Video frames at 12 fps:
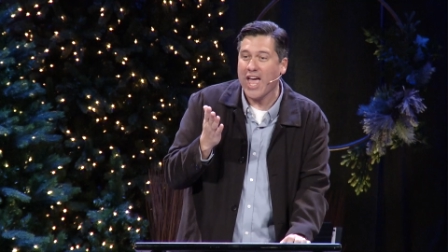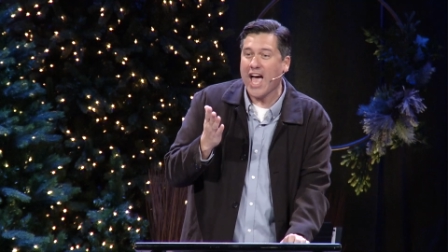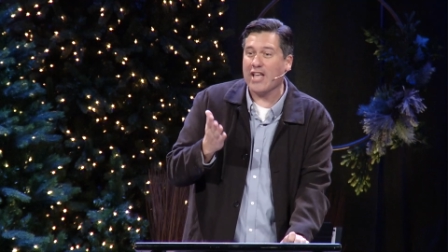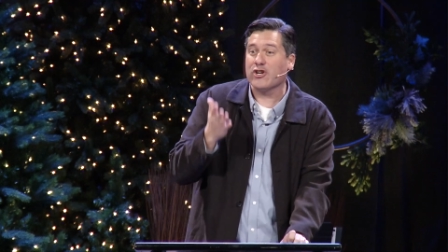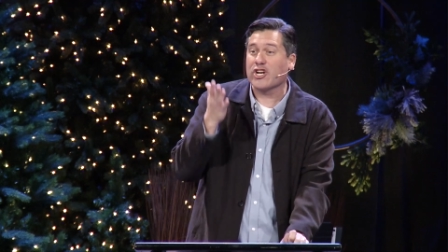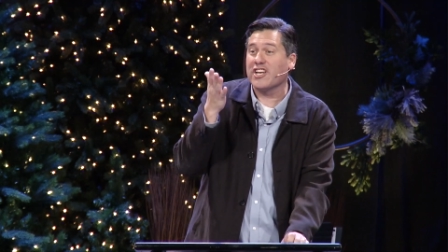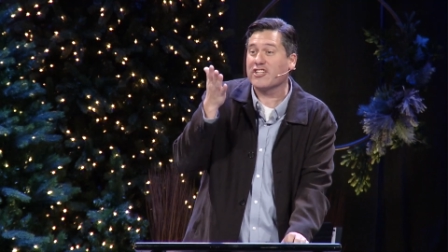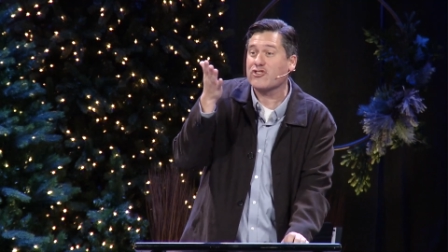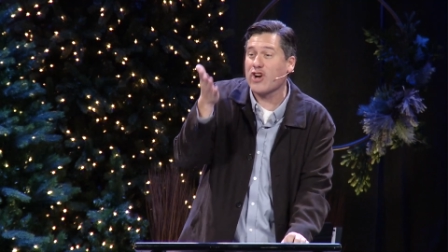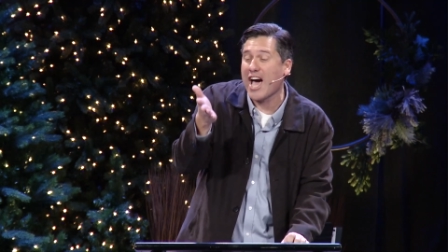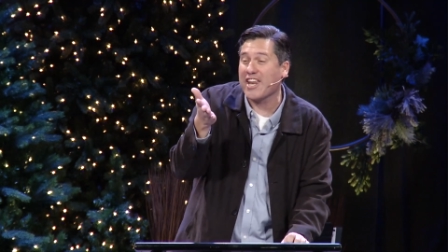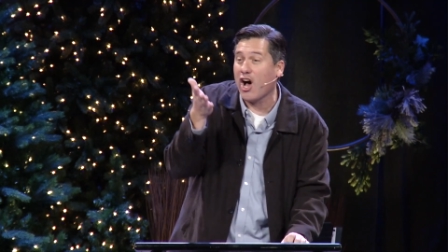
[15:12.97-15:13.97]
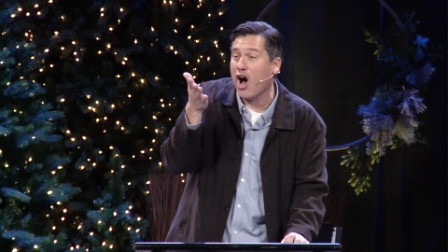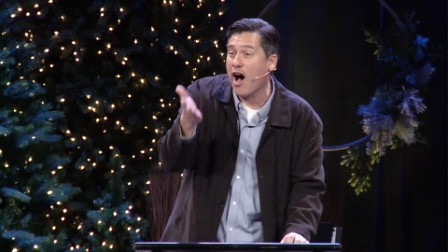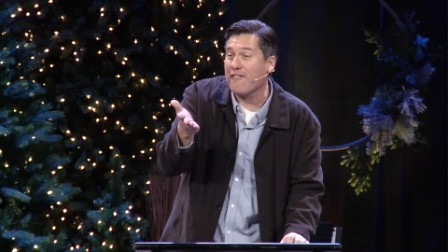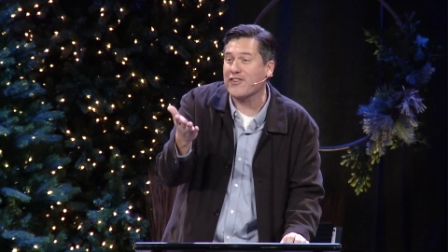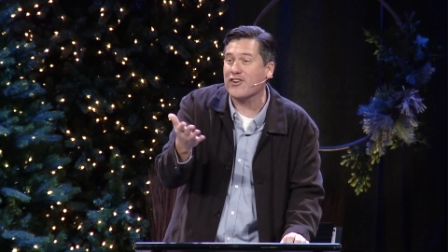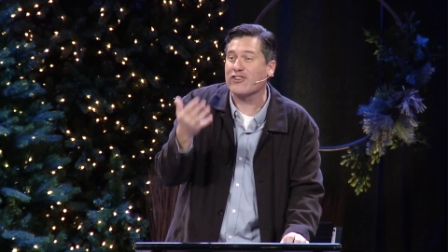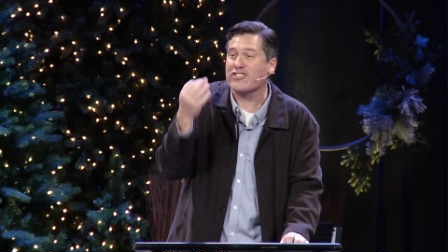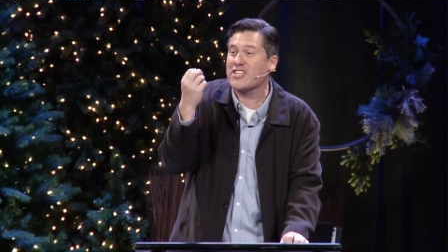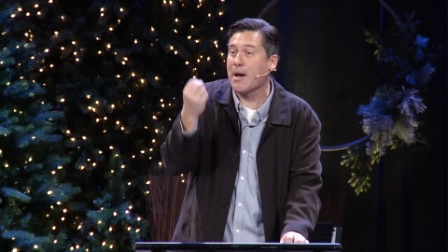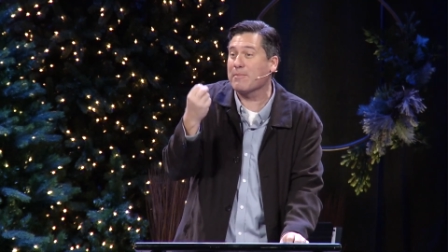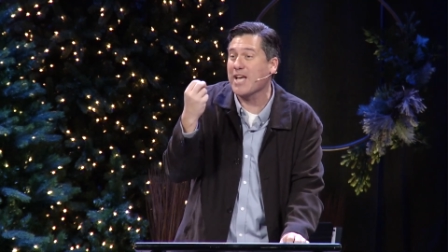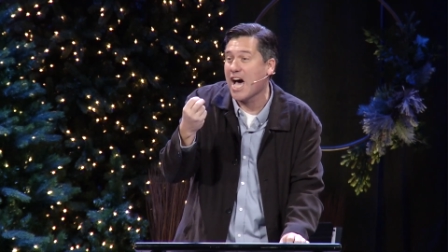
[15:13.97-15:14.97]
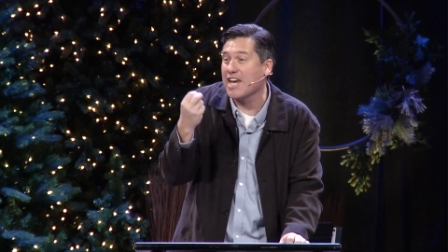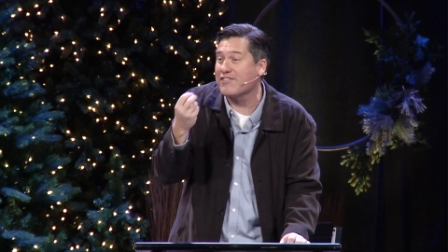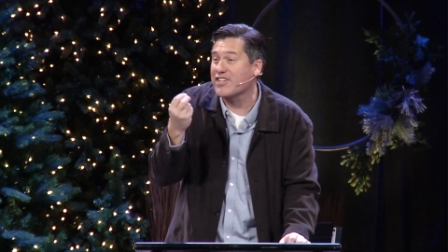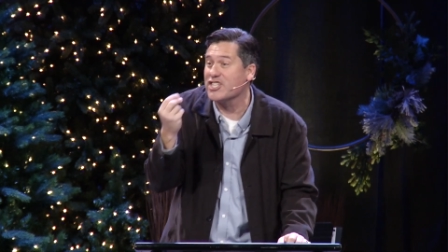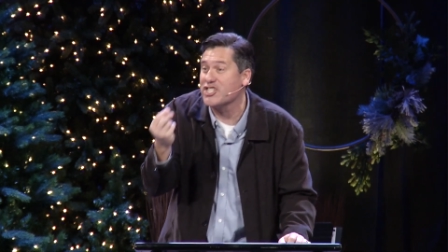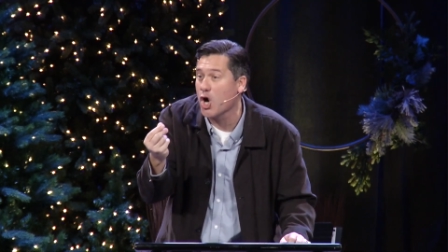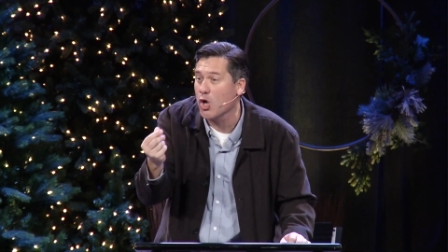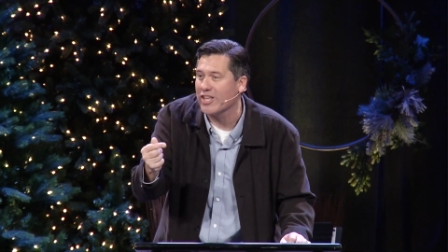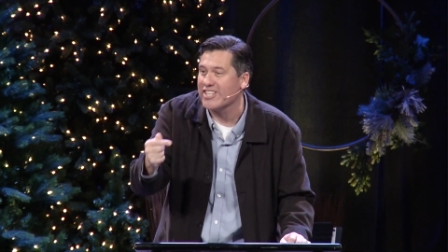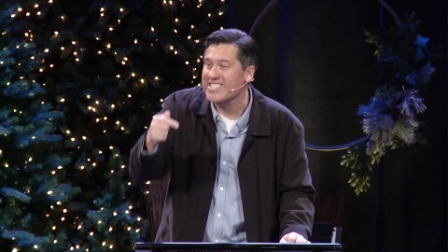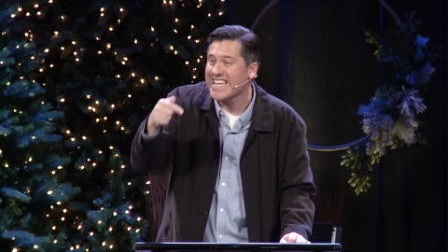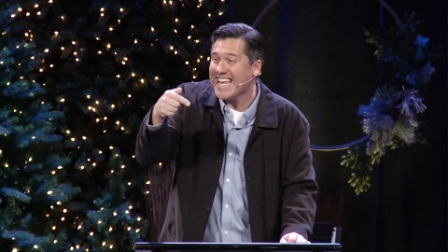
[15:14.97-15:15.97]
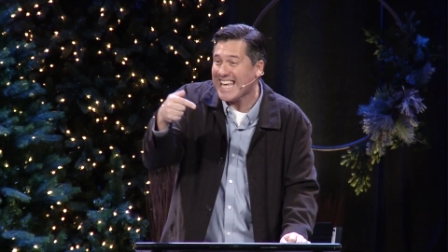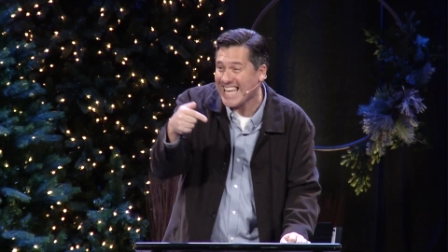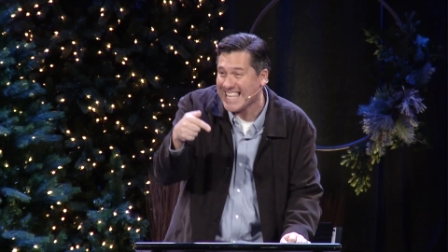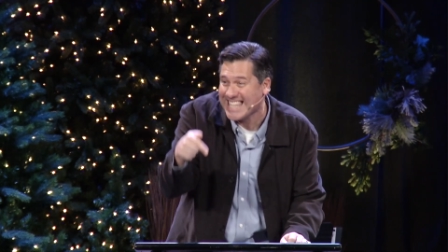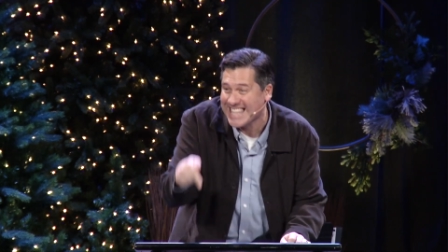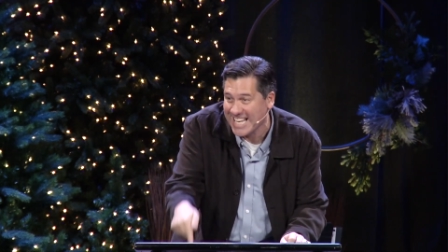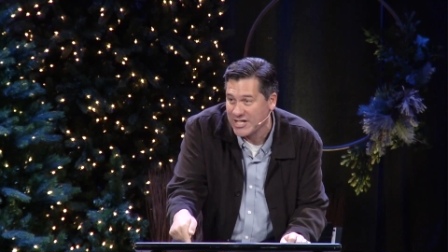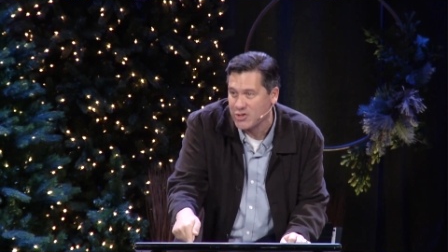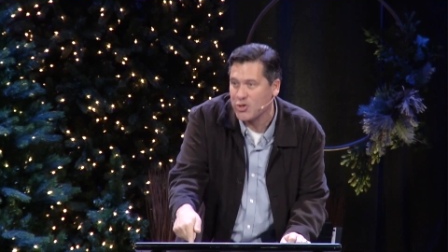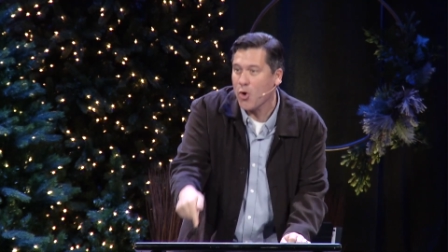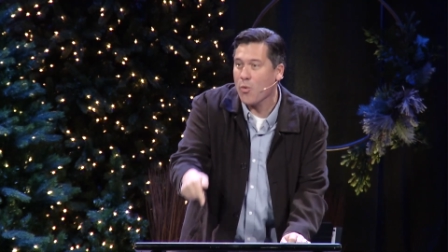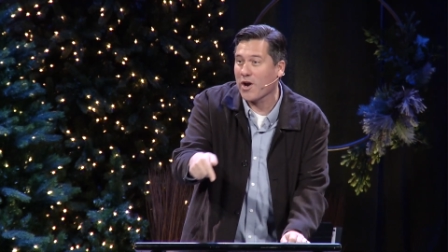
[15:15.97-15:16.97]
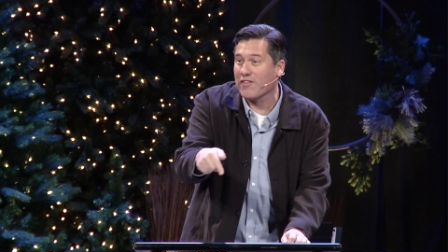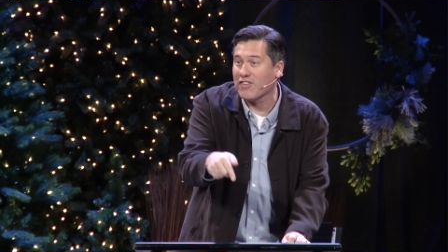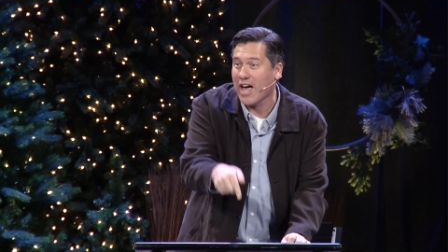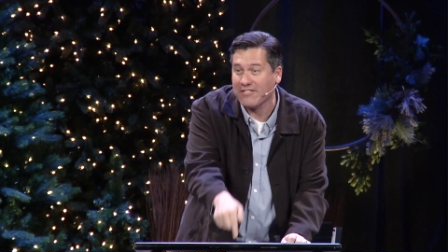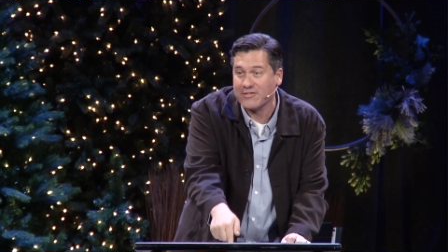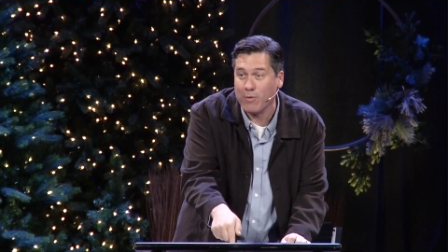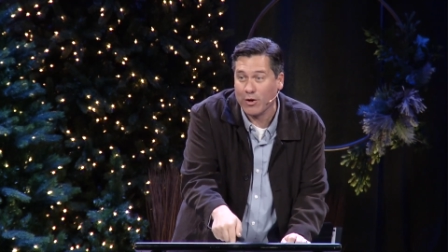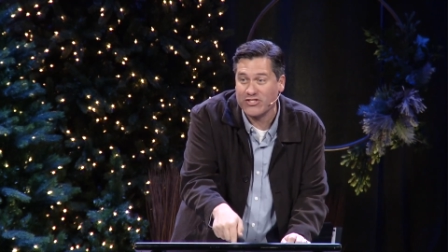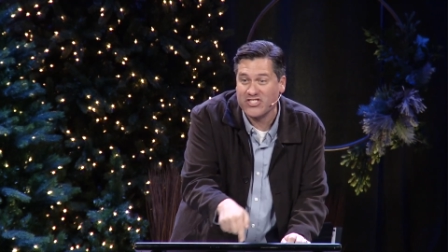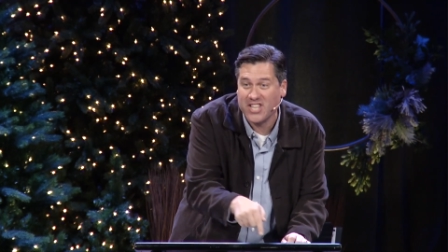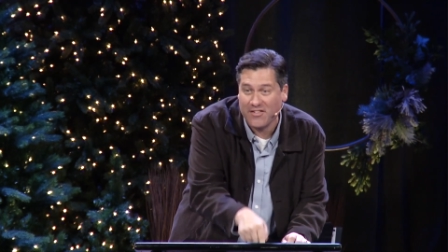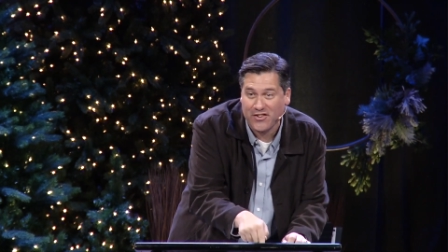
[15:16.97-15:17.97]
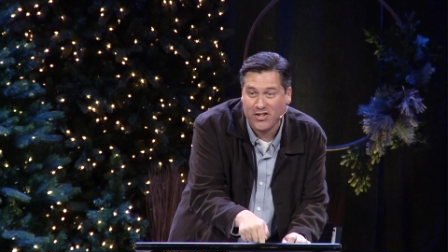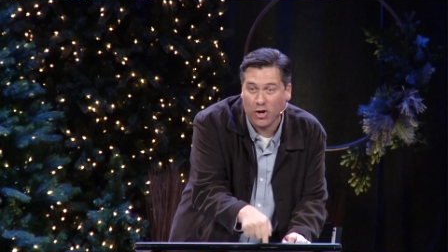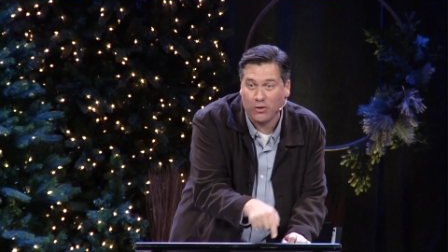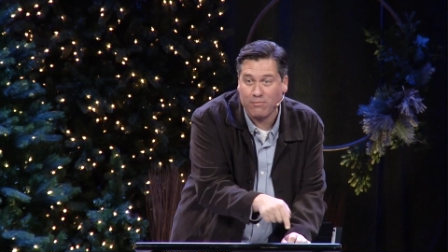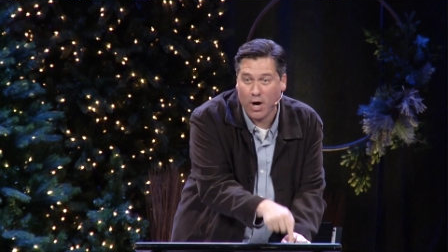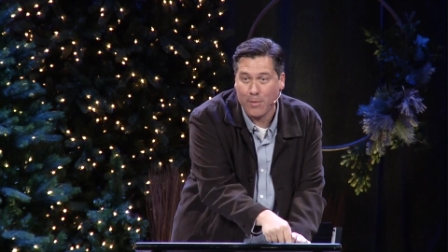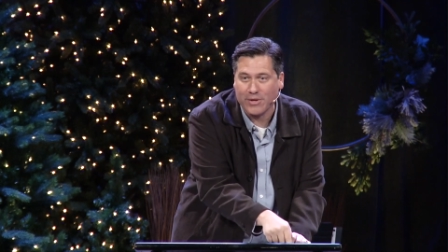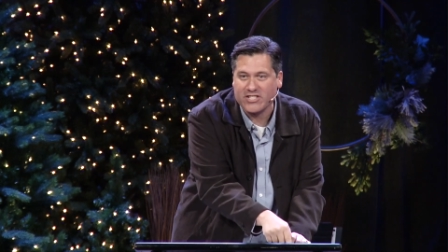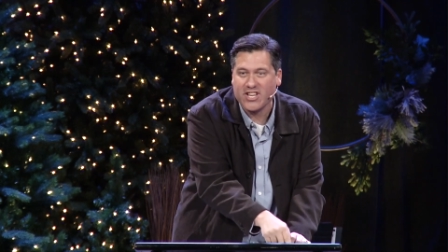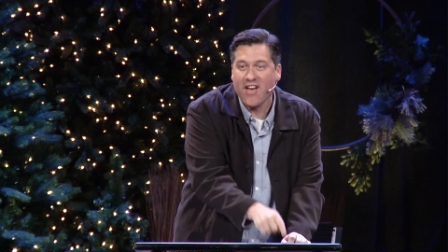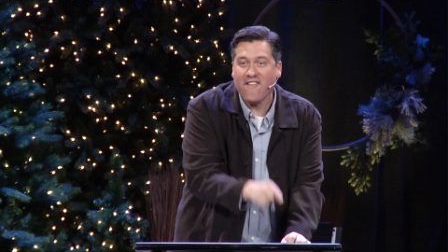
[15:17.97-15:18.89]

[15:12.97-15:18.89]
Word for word: and you're going to try to offer her some kind of condolence in this one of life's most difficult moments,